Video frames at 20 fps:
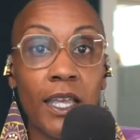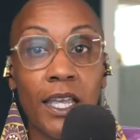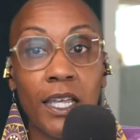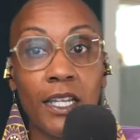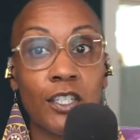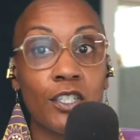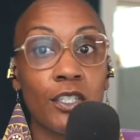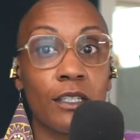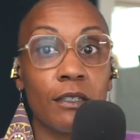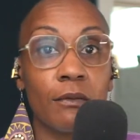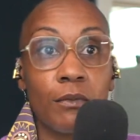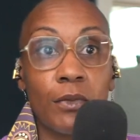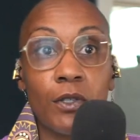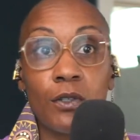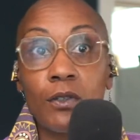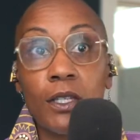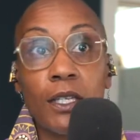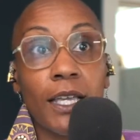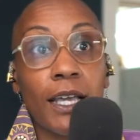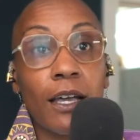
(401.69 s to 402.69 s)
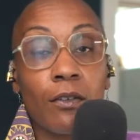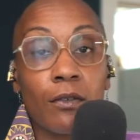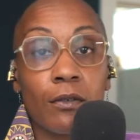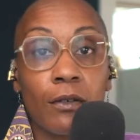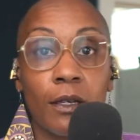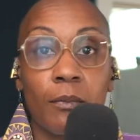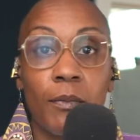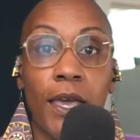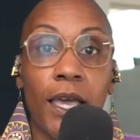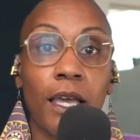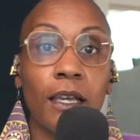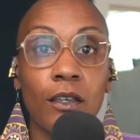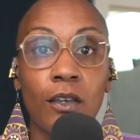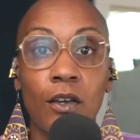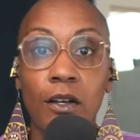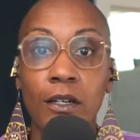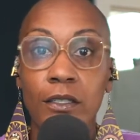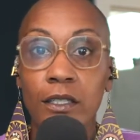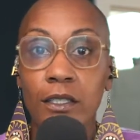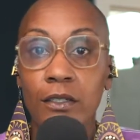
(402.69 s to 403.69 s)
edging, building out a
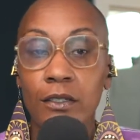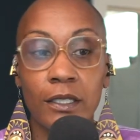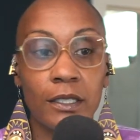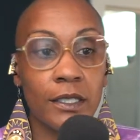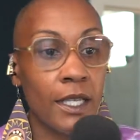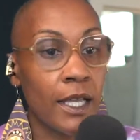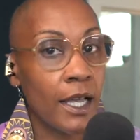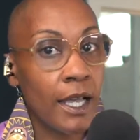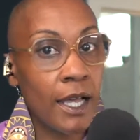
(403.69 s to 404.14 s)
backyard series.